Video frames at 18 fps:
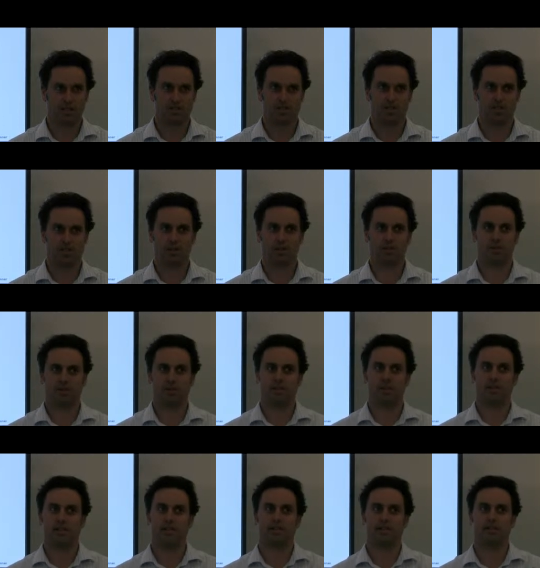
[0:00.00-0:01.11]
So
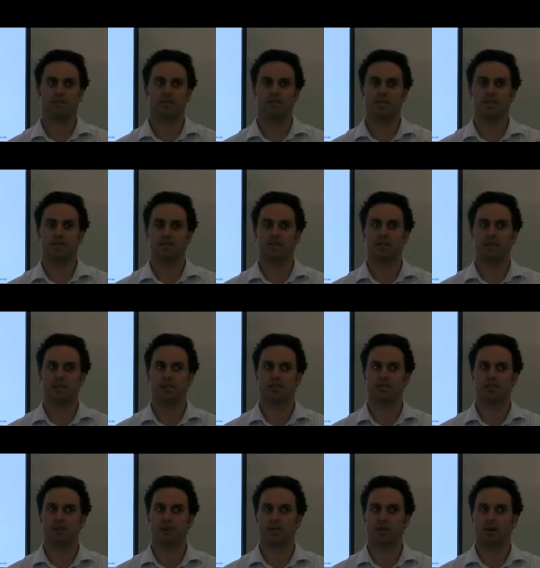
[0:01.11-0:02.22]
the first thing to
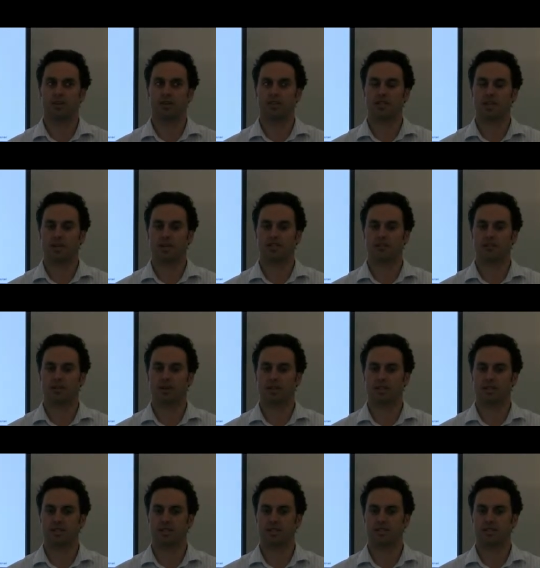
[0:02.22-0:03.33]
talk about with challenge the
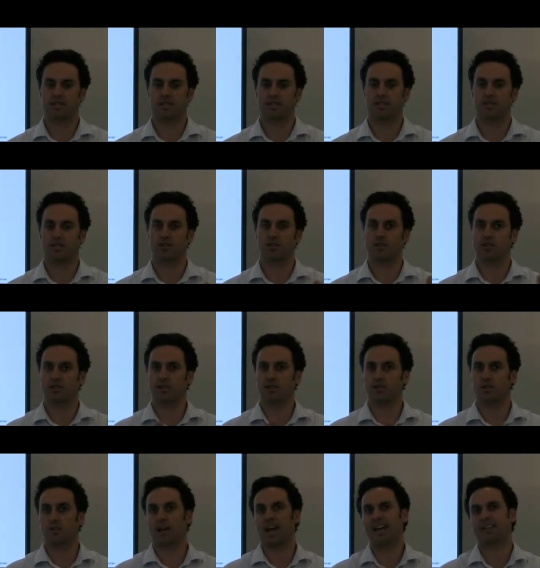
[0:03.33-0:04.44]
process is that it's usually
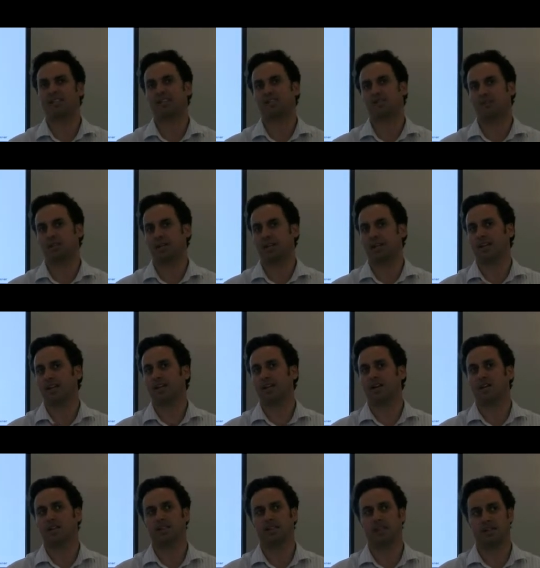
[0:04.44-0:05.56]
or has to be in a
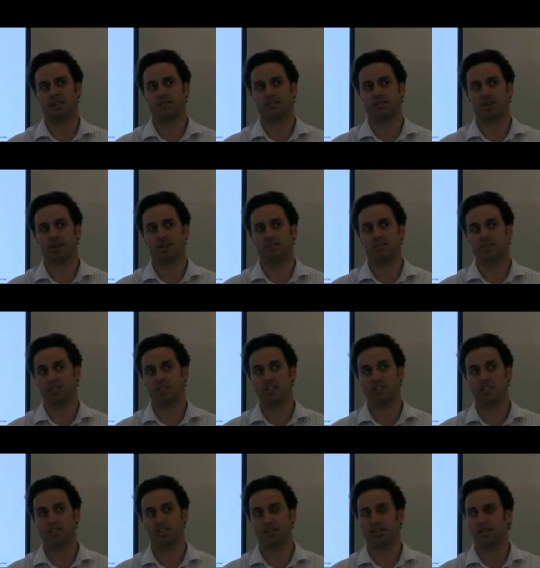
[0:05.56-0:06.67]
context of a
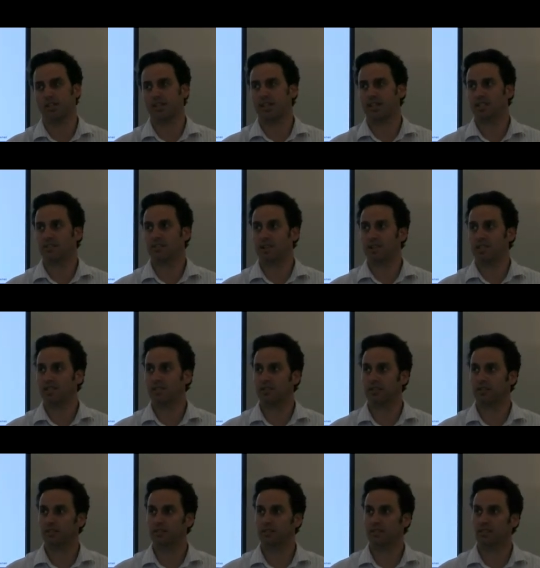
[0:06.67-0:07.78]
vision. It's very
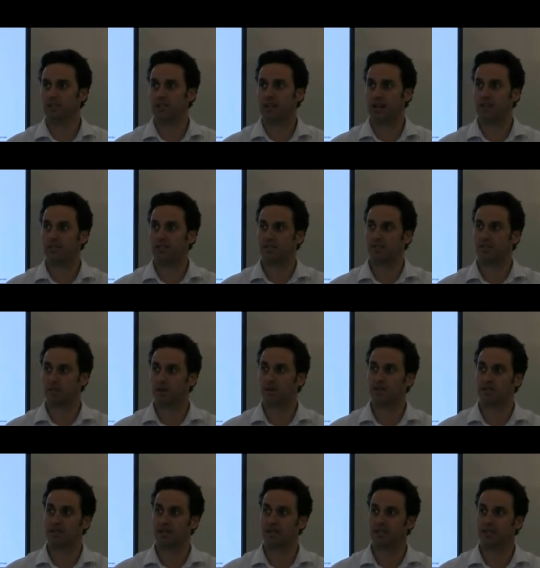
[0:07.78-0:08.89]
difficult to challenge the
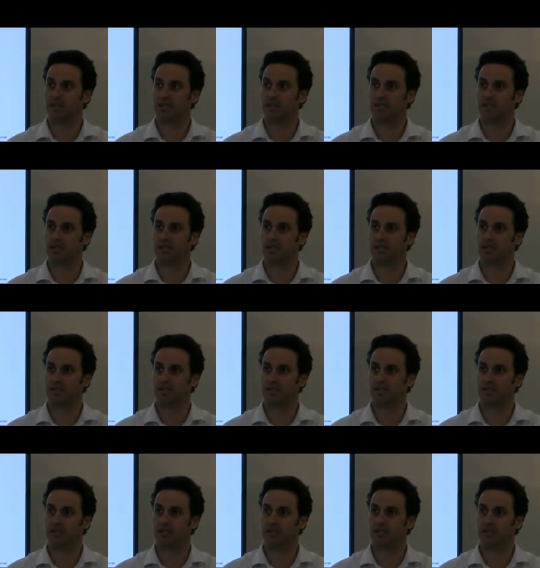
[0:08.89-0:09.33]
process